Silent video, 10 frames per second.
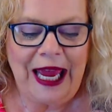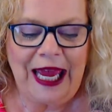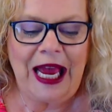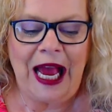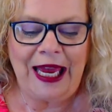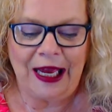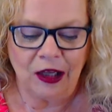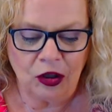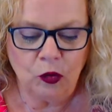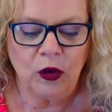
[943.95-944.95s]
hey
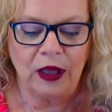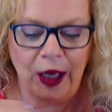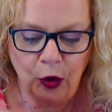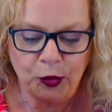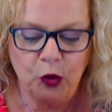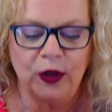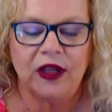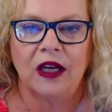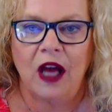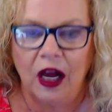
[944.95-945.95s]
il will help you
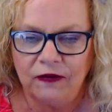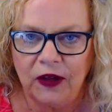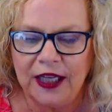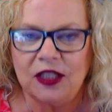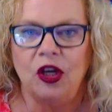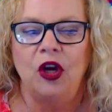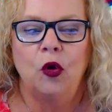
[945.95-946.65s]
with a conflicts